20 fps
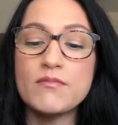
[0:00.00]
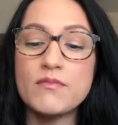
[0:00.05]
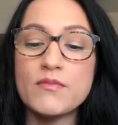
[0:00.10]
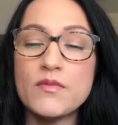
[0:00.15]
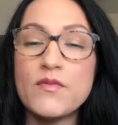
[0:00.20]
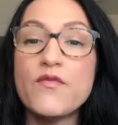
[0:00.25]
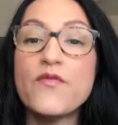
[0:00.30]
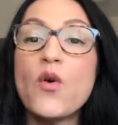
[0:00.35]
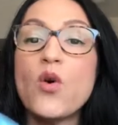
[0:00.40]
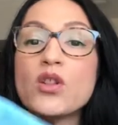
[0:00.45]

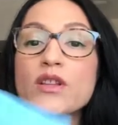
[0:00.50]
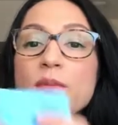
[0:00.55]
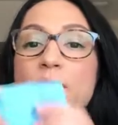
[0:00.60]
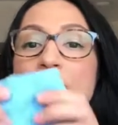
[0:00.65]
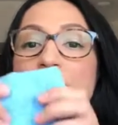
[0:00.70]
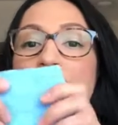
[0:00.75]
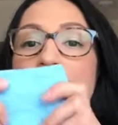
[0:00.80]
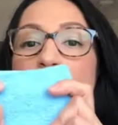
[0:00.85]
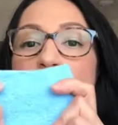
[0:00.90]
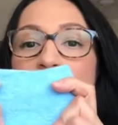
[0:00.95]
fold them
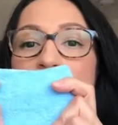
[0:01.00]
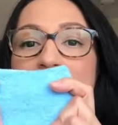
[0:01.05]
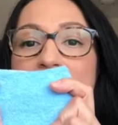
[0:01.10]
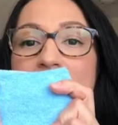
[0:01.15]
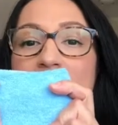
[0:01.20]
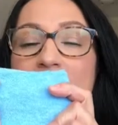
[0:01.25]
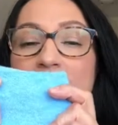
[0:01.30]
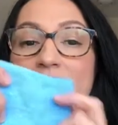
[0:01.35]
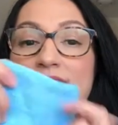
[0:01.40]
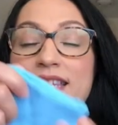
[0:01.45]
in fours
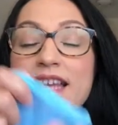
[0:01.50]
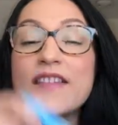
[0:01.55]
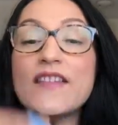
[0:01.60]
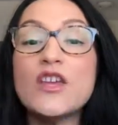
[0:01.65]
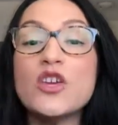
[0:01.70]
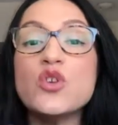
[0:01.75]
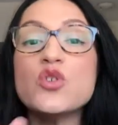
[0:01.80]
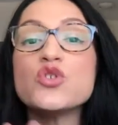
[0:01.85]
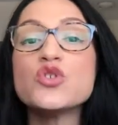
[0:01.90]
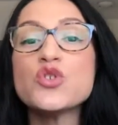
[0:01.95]
like this, and
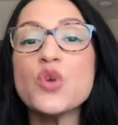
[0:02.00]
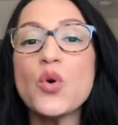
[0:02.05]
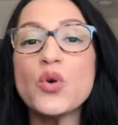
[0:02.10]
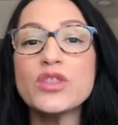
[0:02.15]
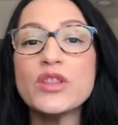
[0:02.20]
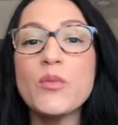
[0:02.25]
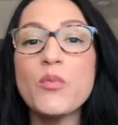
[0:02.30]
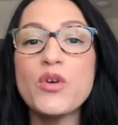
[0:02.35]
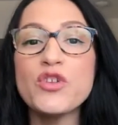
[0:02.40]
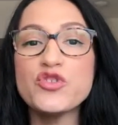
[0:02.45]
then you soak
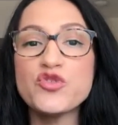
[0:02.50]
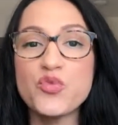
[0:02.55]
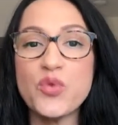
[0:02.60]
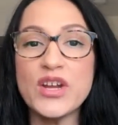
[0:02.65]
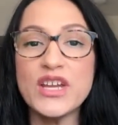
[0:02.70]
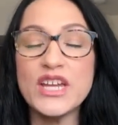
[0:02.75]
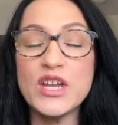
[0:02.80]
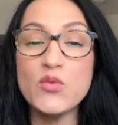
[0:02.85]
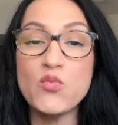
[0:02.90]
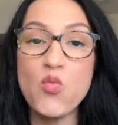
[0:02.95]
them with
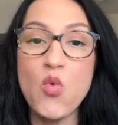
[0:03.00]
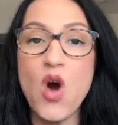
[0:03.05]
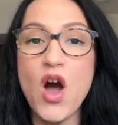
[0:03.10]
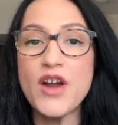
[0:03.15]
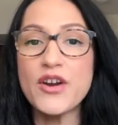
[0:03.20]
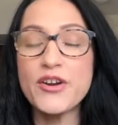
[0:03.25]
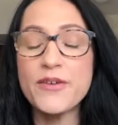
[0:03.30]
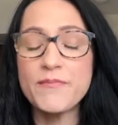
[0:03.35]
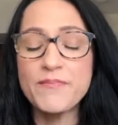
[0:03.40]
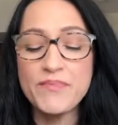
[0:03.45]
drinking
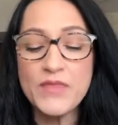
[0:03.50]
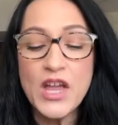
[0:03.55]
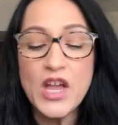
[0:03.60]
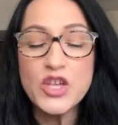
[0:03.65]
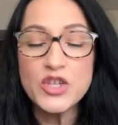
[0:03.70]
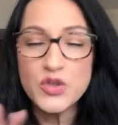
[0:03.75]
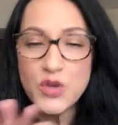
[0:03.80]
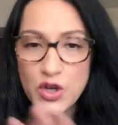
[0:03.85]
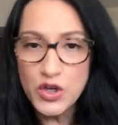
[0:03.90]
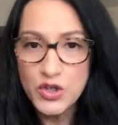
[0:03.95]
water.
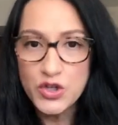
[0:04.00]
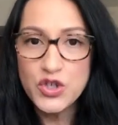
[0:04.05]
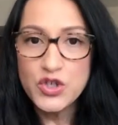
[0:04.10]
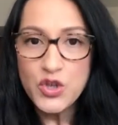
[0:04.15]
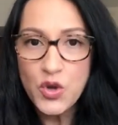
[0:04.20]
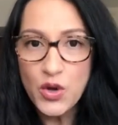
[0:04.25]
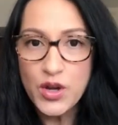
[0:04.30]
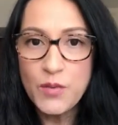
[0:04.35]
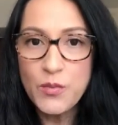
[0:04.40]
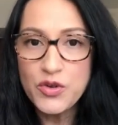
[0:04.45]
So I used to
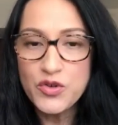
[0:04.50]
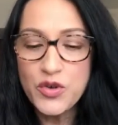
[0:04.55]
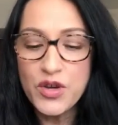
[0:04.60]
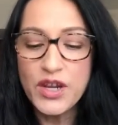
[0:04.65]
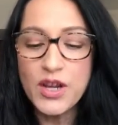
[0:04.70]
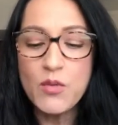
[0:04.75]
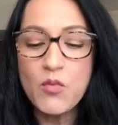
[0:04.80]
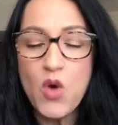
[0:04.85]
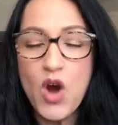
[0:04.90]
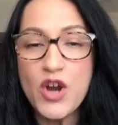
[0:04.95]
soak them with
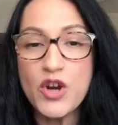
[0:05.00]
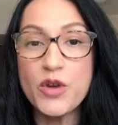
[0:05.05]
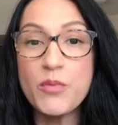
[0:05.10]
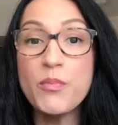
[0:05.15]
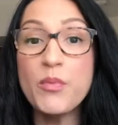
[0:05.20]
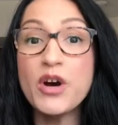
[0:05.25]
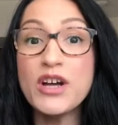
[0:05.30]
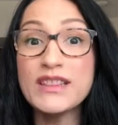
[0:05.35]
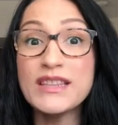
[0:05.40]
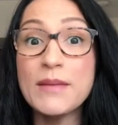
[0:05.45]
drinking water,
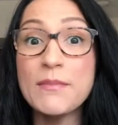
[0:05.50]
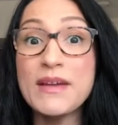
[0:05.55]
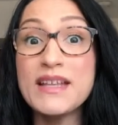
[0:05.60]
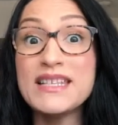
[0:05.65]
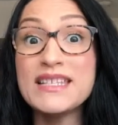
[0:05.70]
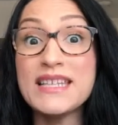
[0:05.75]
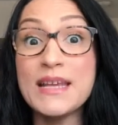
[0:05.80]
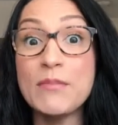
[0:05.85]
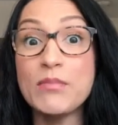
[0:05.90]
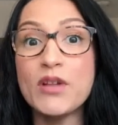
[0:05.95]
put them in
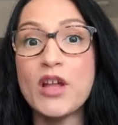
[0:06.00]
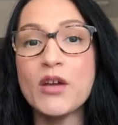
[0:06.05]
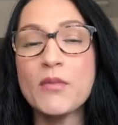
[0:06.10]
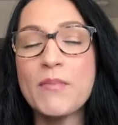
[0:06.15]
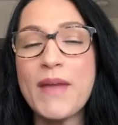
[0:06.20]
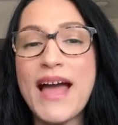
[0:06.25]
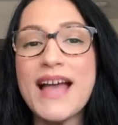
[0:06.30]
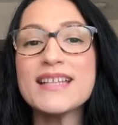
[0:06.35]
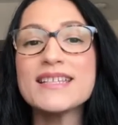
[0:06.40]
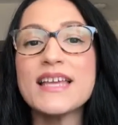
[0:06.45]
Ziploc
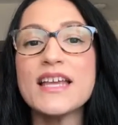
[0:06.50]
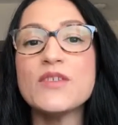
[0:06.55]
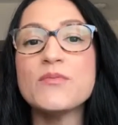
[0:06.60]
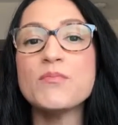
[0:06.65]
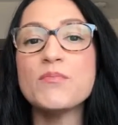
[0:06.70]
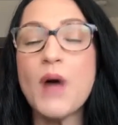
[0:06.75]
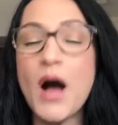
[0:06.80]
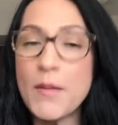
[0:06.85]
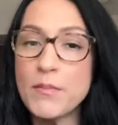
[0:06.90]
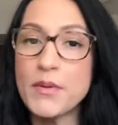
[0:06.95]
bags, and
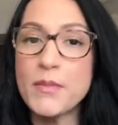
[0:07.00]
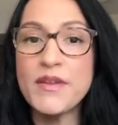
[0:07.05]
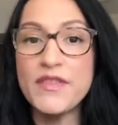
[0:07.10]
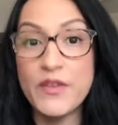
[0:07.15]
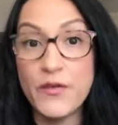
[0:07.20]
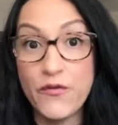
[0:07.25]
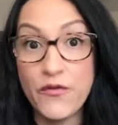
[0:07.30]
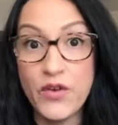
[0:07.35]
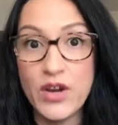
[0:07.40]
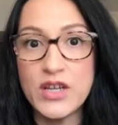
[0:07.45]
pop them in
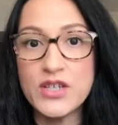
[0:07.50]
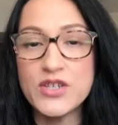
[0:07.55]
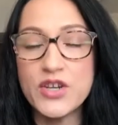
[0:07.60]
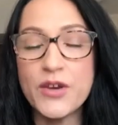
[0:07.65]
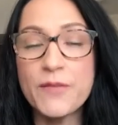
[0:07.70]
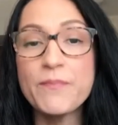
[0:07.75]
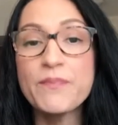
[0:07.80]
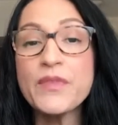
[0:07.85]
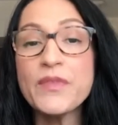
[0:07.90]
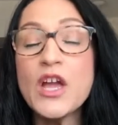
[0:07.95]
the
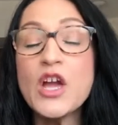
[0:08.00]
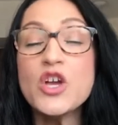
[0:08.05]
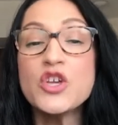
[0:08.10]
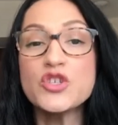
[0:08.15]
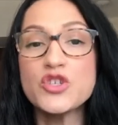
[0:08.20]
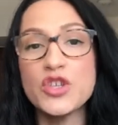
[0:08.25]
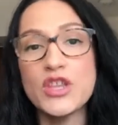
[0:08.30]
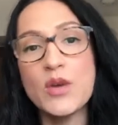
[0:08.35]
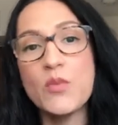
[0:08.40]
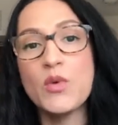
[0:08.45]
freezer.
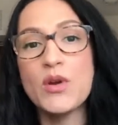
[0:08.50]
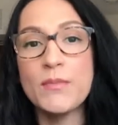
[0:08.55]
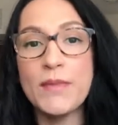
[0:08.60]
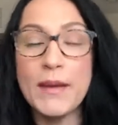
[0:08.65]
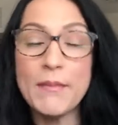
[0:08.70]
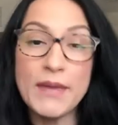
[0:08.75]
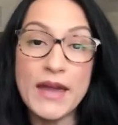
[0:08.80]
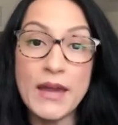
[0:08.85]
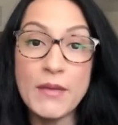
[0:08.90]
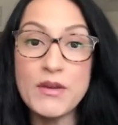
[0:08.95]
So then when my
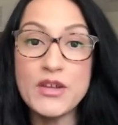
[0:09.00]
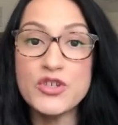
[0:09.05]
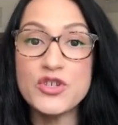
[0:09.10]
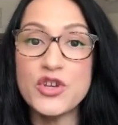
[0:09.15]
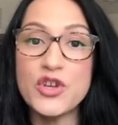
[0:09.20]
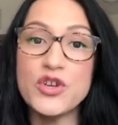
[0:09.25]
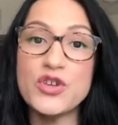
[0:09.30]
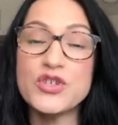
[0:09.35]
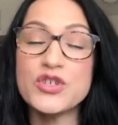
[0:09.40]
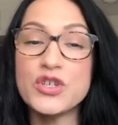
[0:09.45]
babies
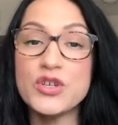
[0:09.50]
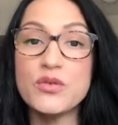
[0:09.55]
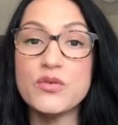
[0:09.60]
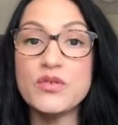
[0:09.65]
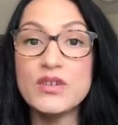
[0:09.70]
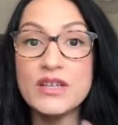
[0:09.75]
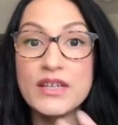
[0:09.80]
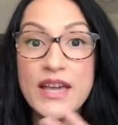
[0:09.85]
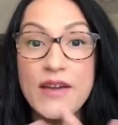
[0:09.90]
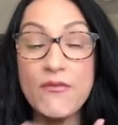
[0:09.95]
used to
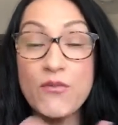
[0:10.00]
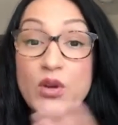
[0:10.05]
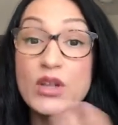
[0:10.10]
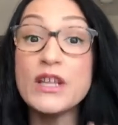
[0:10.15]
get really